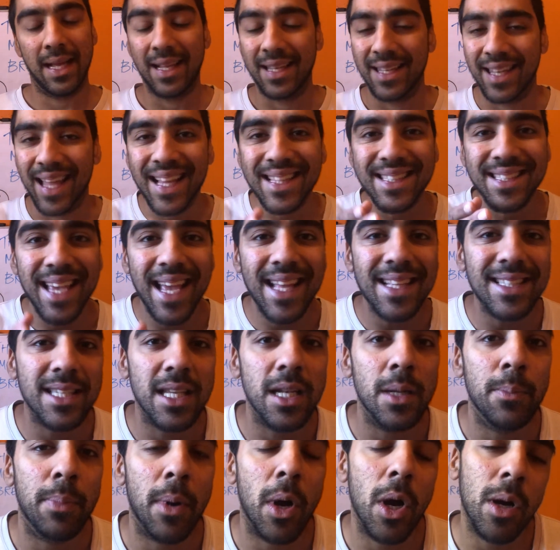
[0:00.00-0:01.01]
Let's get to
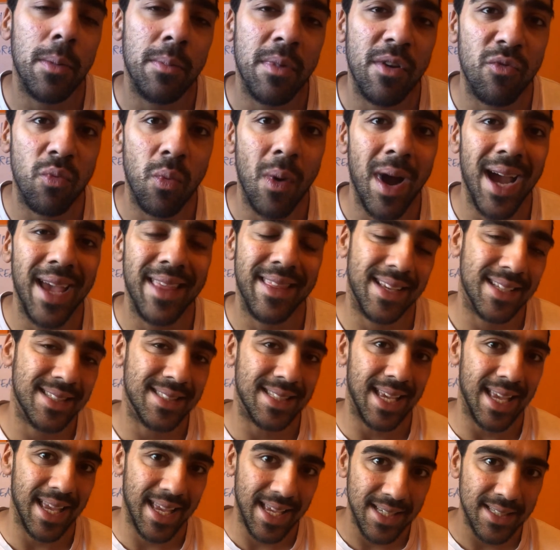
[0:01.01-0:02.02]
the bottom of why
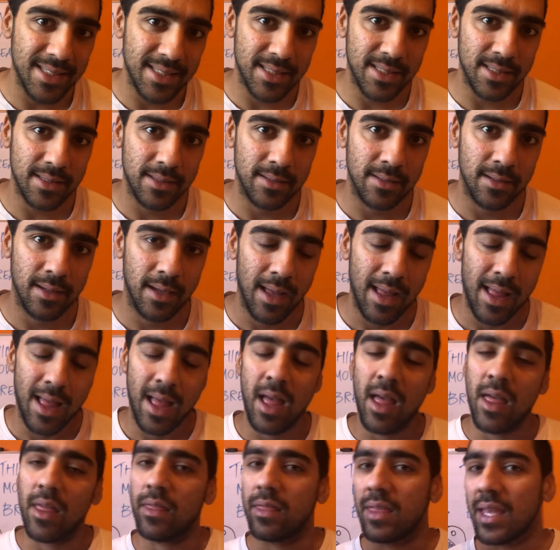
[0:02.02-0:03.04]
this is.
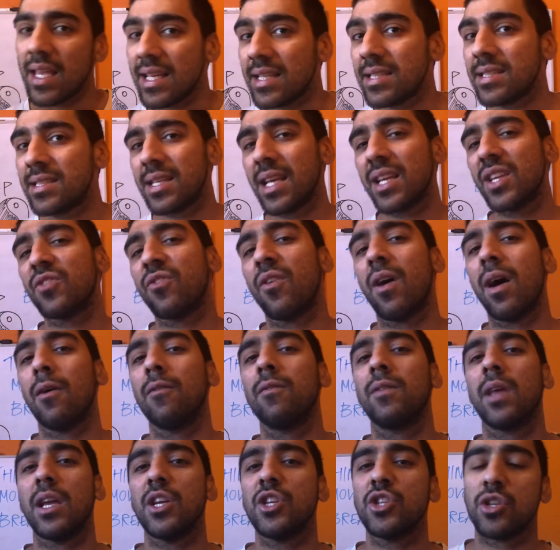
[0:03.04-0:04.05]
These 6
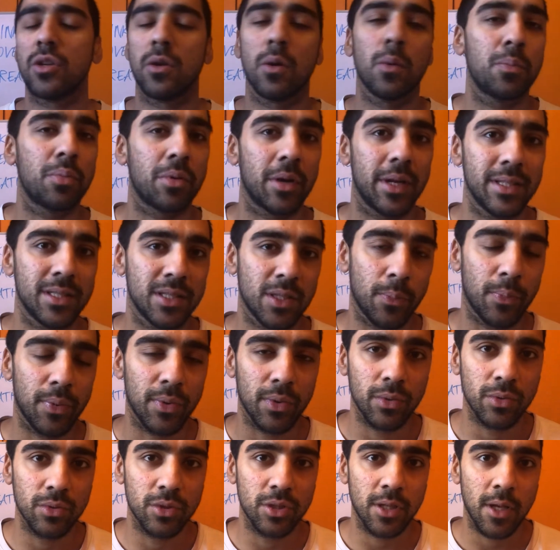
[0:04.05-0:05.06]
foundational
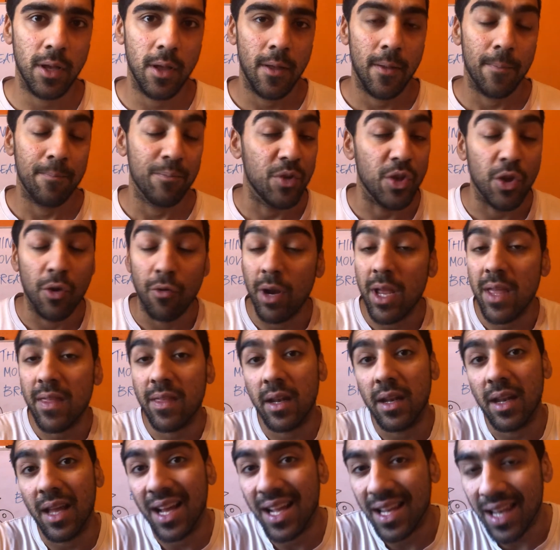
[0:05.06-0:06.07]
principles, you're
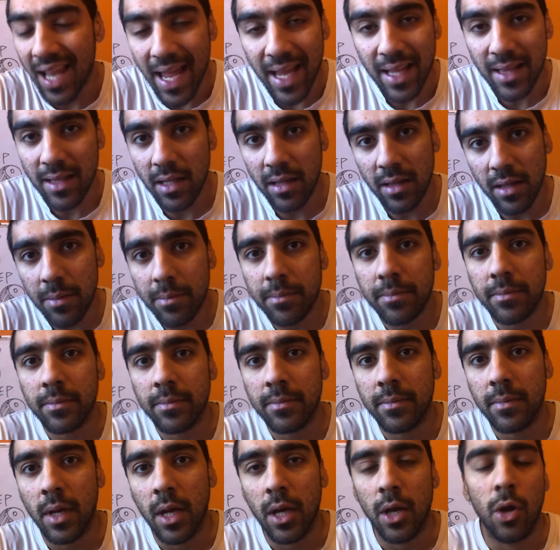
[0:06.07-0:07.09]
either neglecting them,
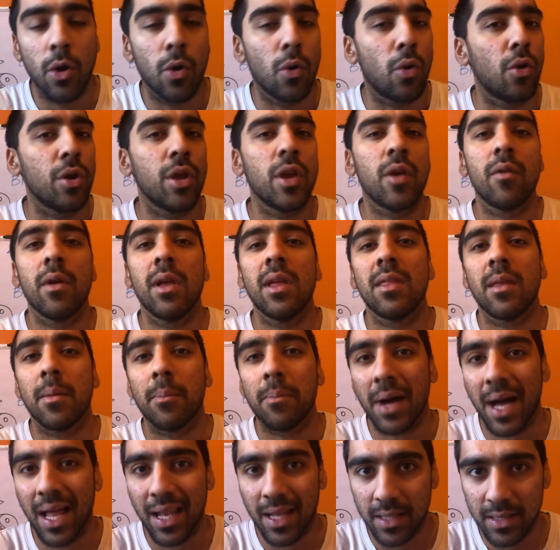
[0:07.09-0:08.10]
or you're either
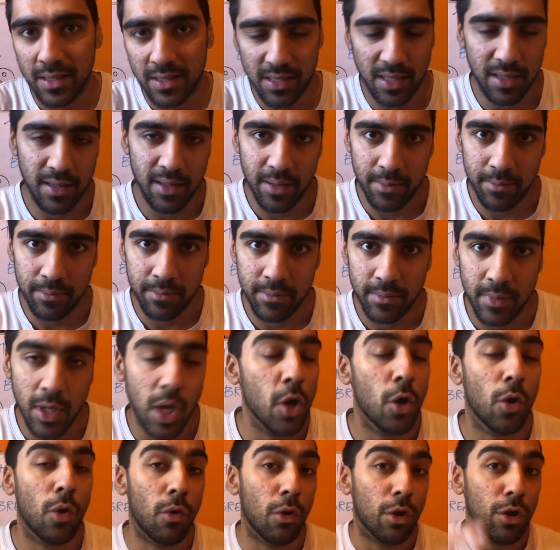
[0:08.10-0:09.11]
balancing them,
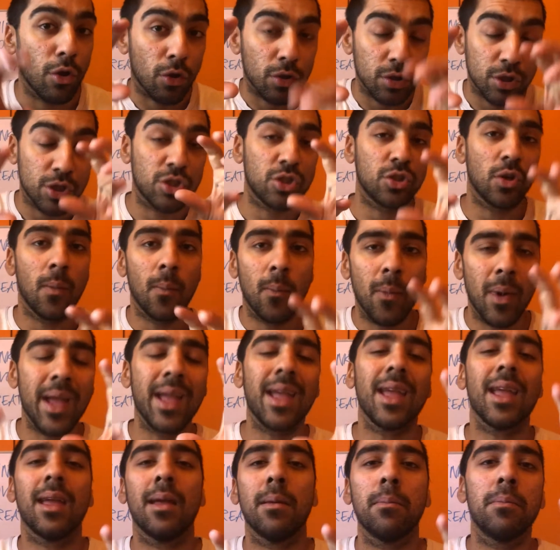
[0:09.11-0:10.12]
or you're
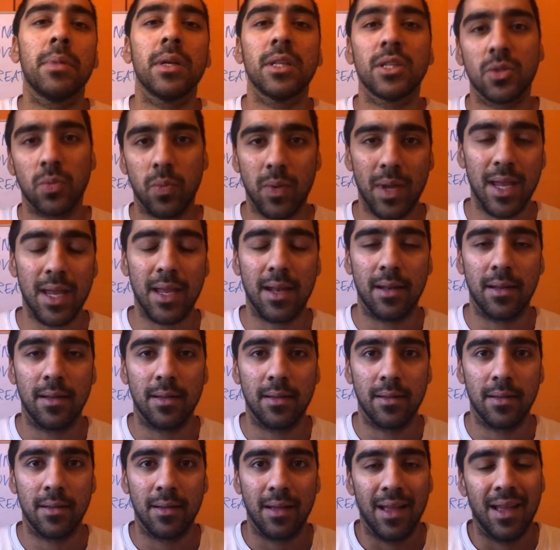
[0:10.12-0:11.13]
somewhere in between.
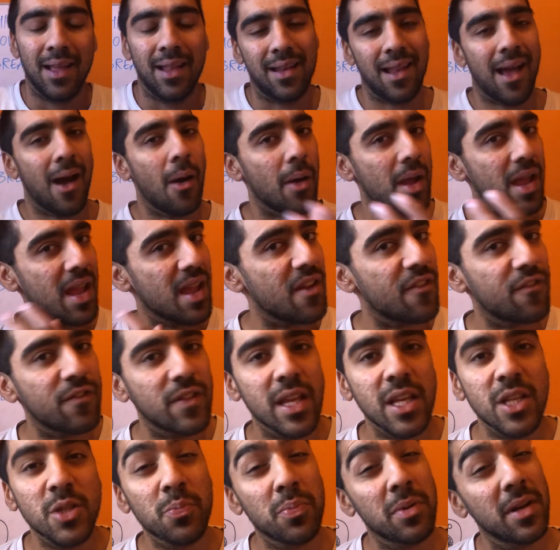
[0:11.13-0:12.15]
Now, if
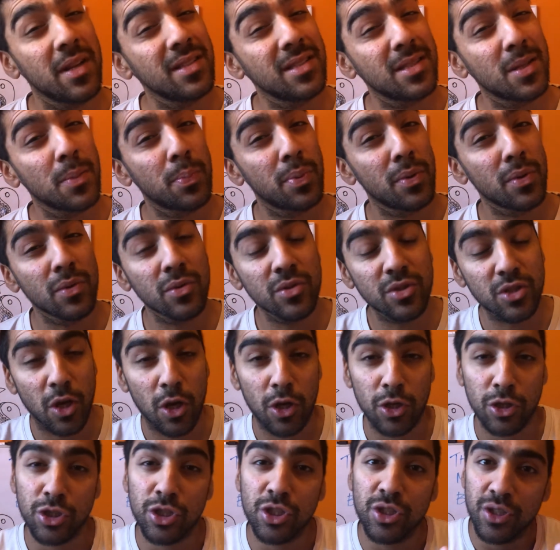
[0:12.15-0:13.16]
these principles
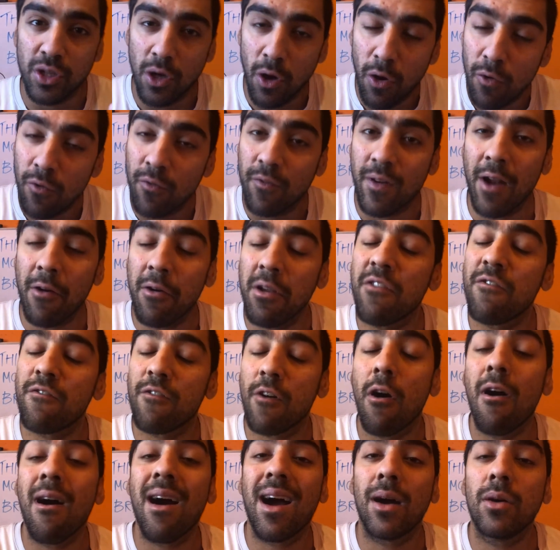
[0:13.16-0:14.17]
are so very
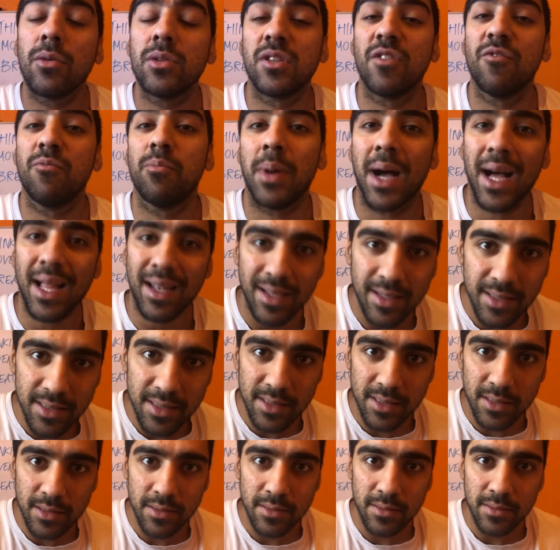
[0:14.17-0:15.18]
far out of
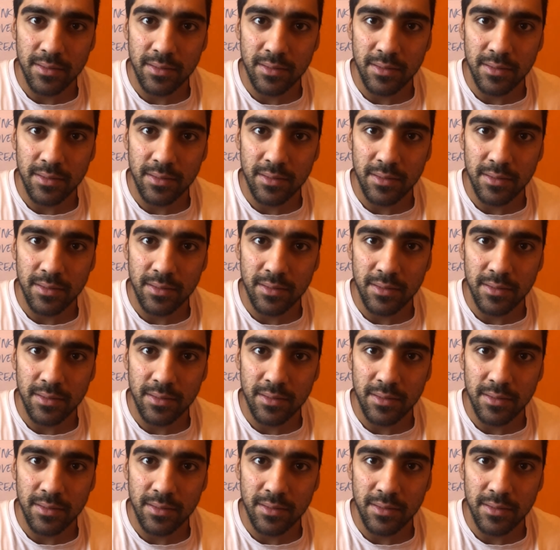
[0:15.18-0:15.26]
balance,